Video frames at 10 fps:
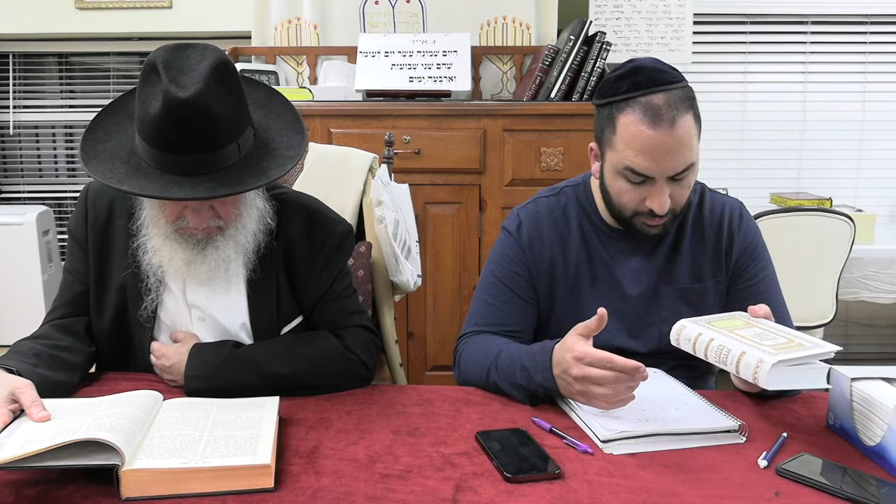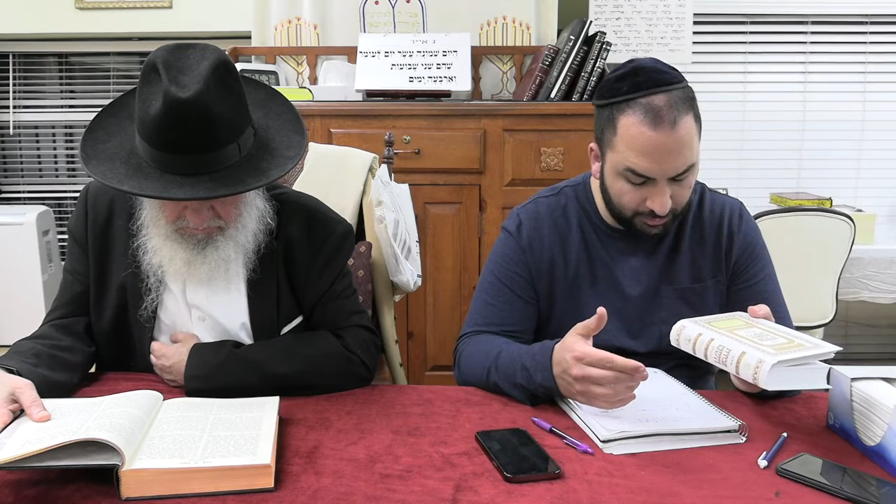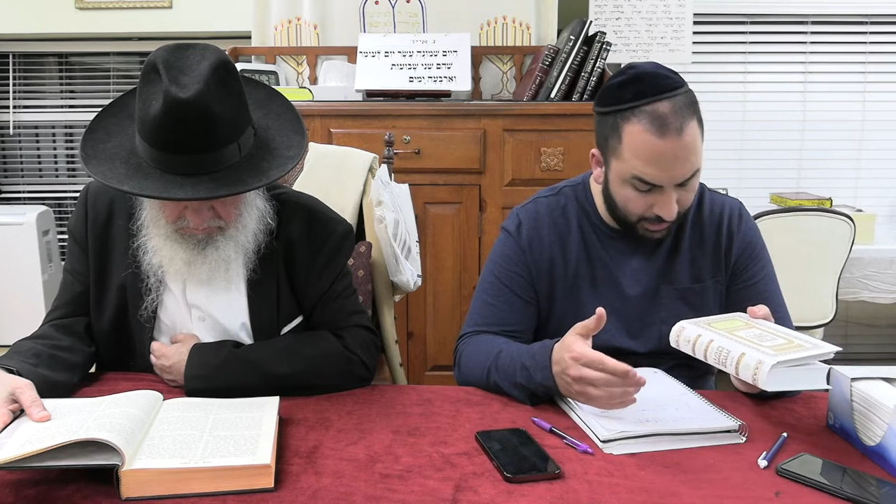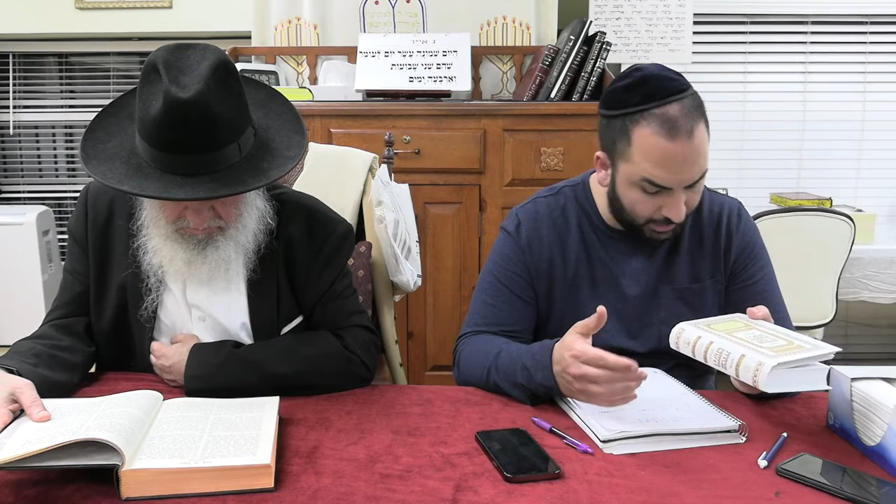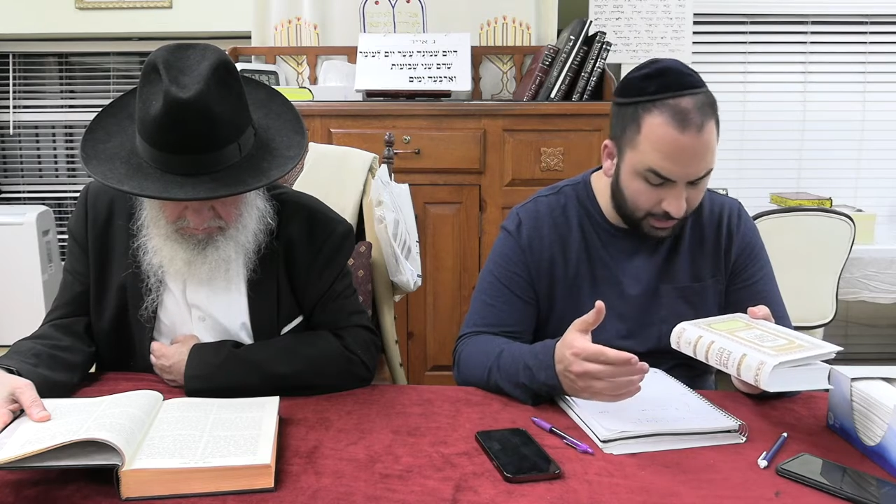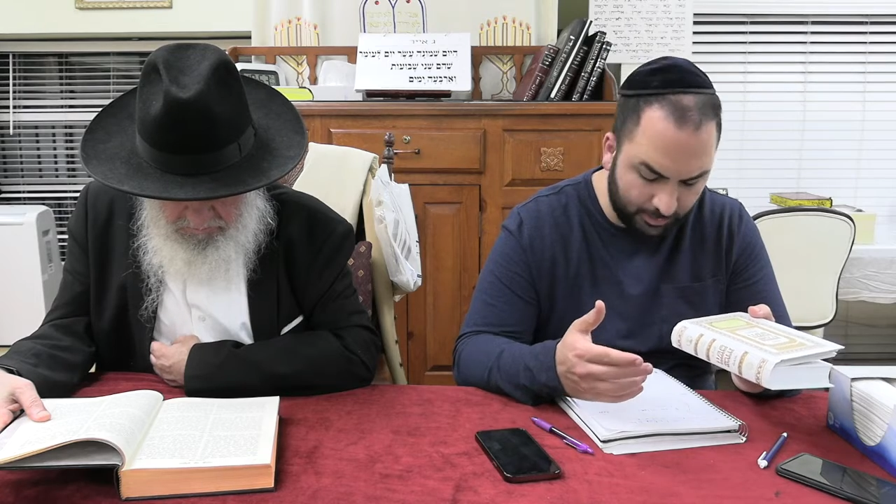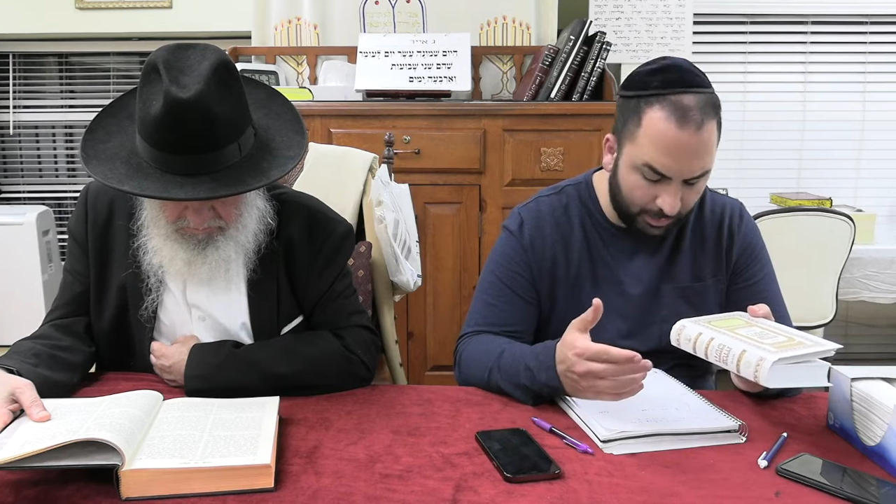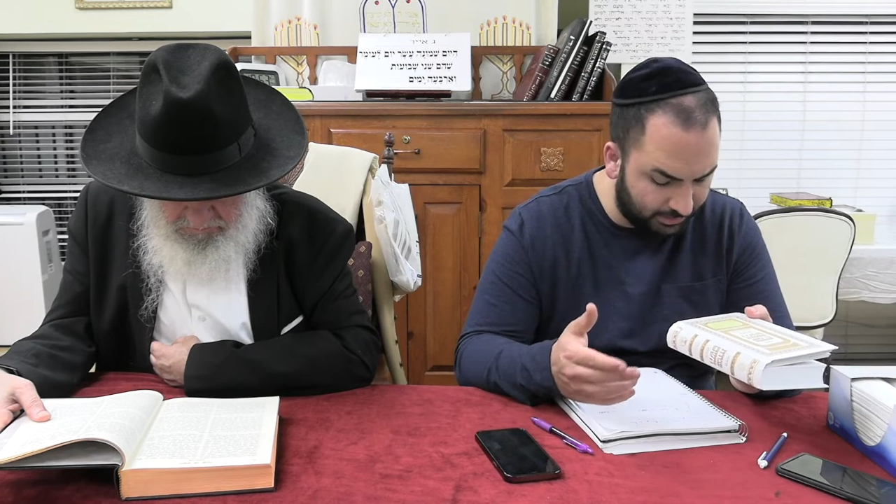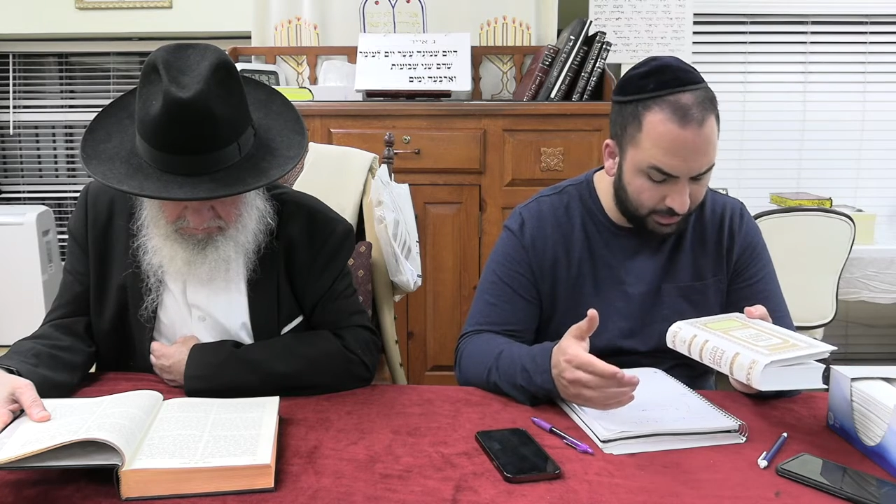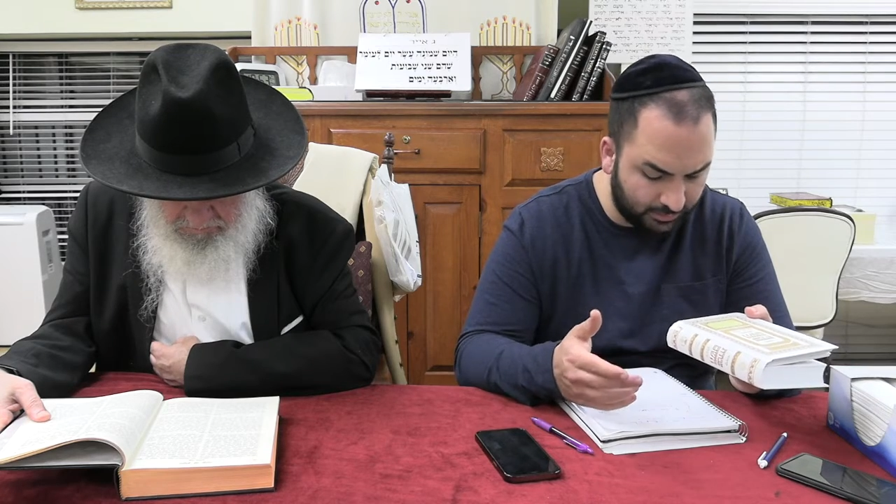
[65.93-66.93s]
Rav Menachem,
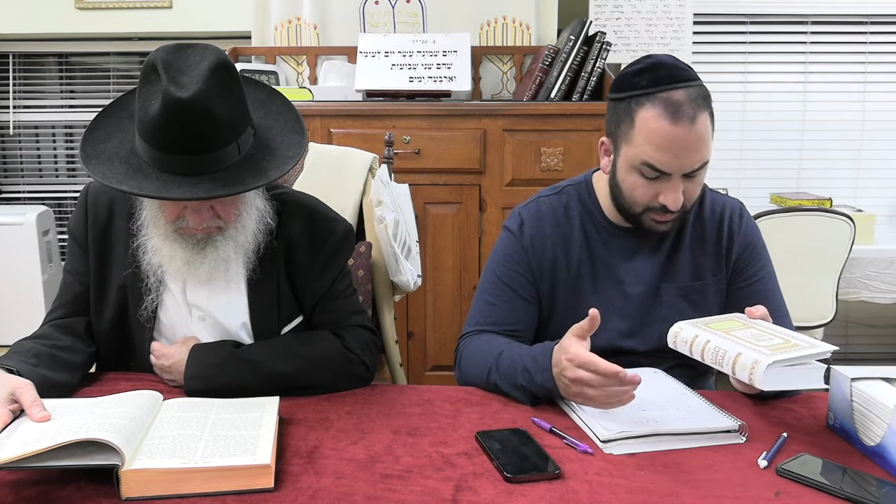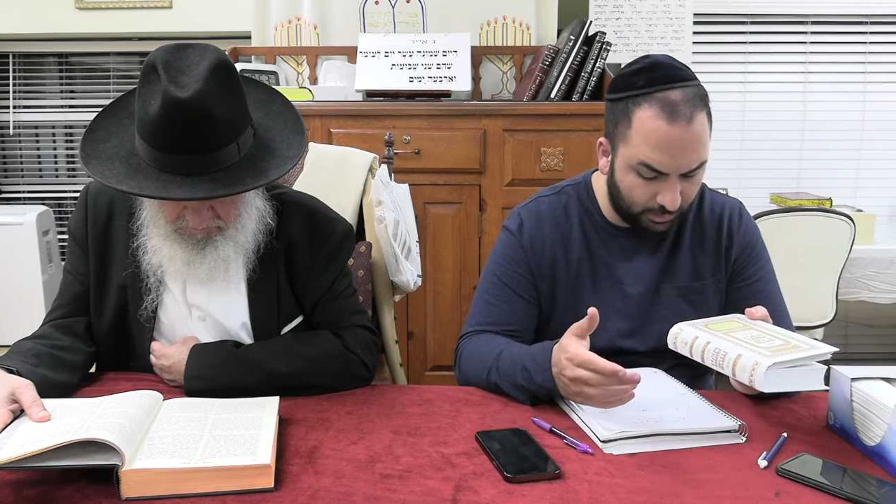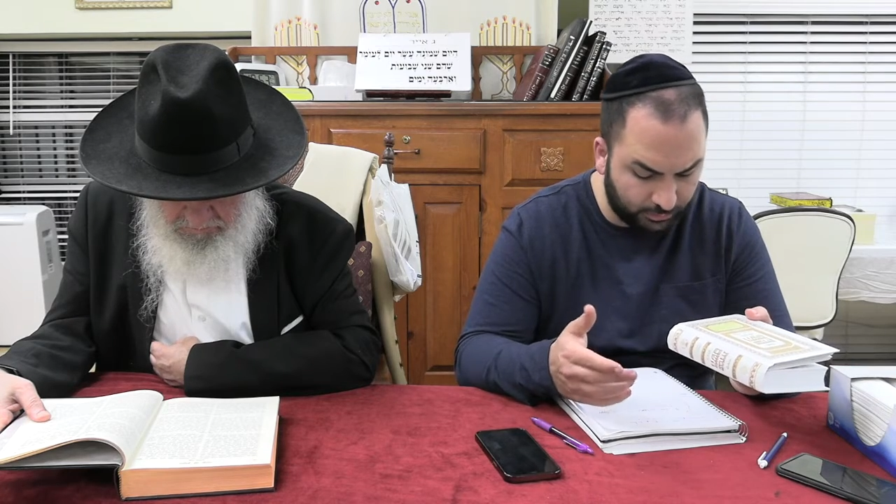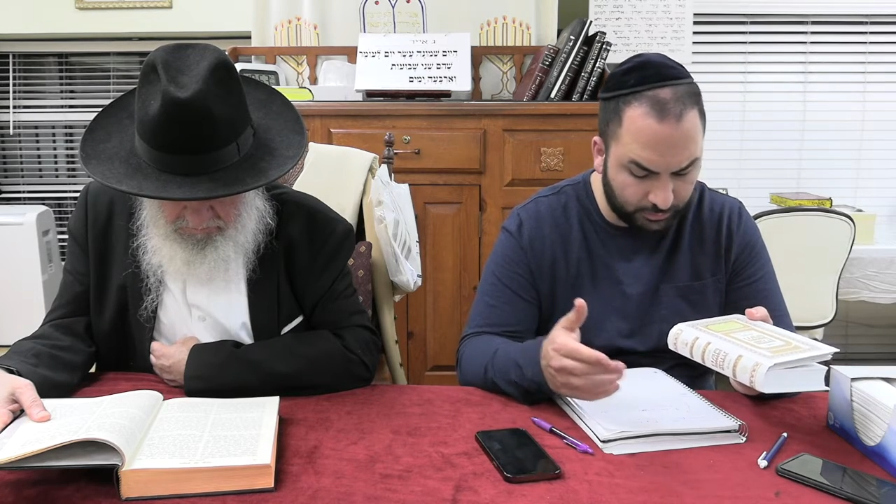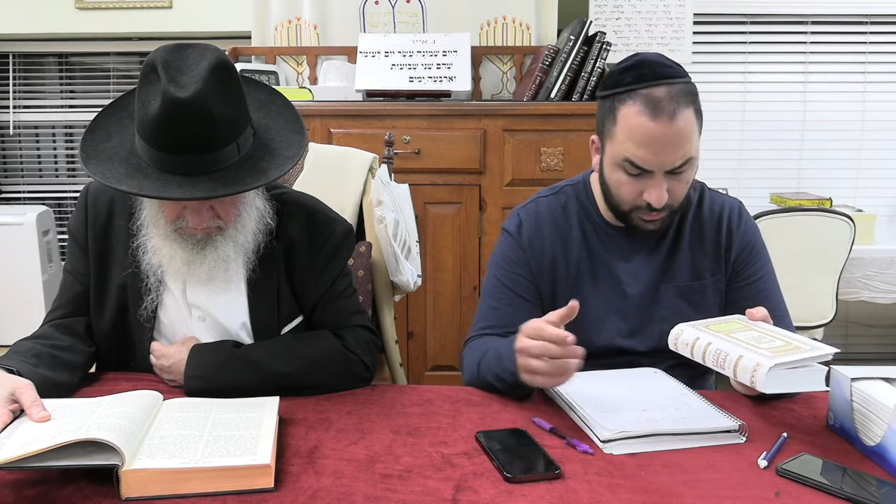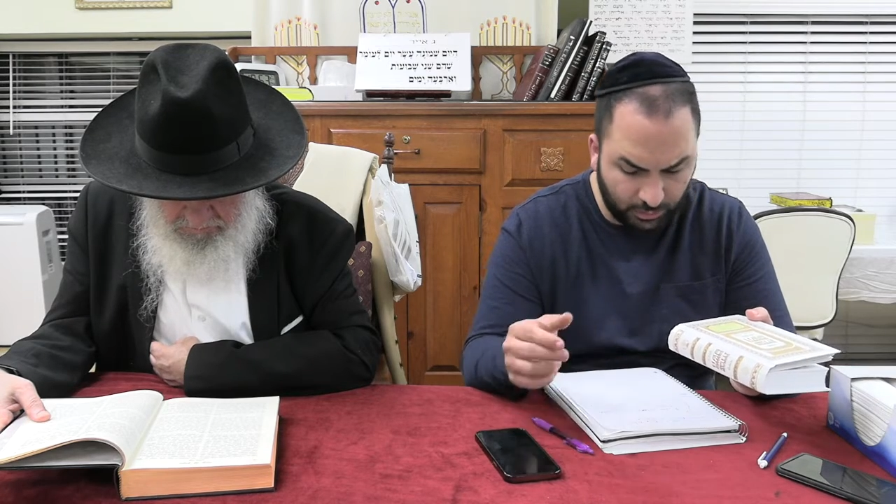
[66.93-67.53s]
I think he said also,